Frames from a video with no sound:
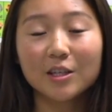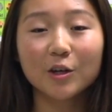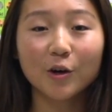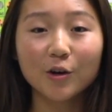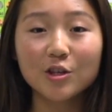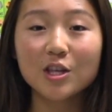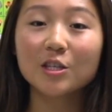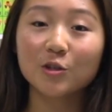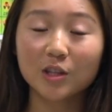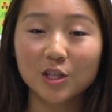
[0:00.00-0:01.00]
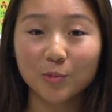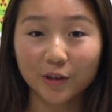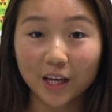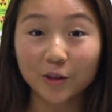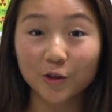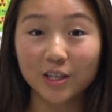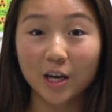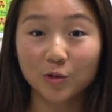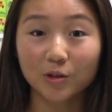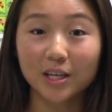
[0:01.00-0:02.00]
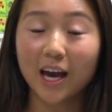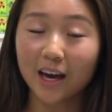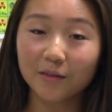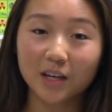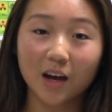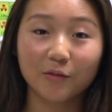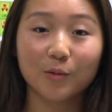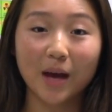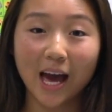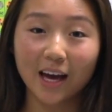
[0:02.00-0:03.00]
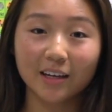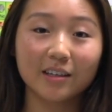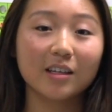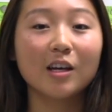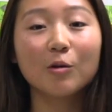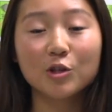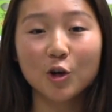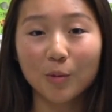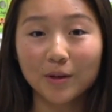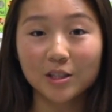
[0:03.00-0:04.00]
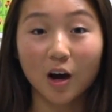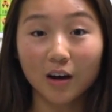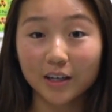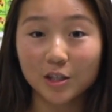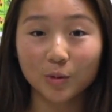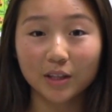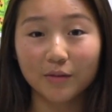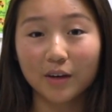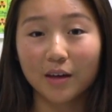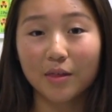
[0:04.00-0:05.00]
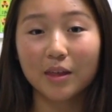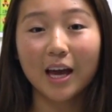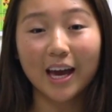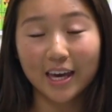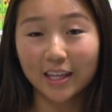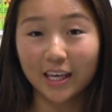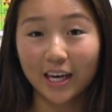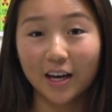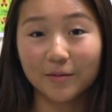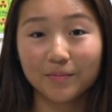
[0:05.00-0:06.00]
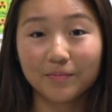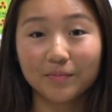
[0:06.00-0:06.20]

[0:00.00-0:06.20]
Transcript: encouraged that students print out their schedules ahead of time from Hack, which opens August 25th at 8 a.m.